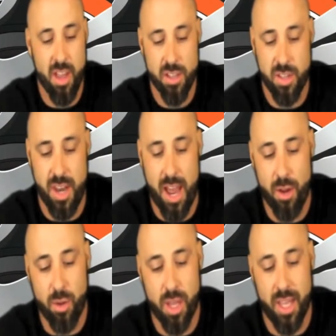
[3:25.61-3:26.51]
So now
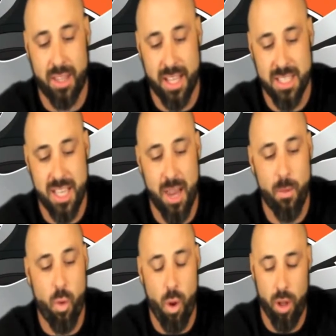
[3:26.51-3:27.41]
you can get that same
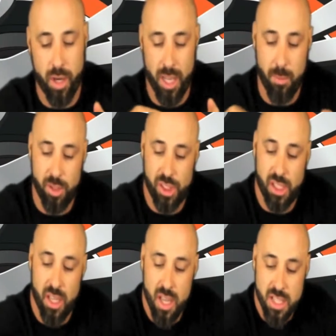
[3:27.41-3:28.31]
quality imaging,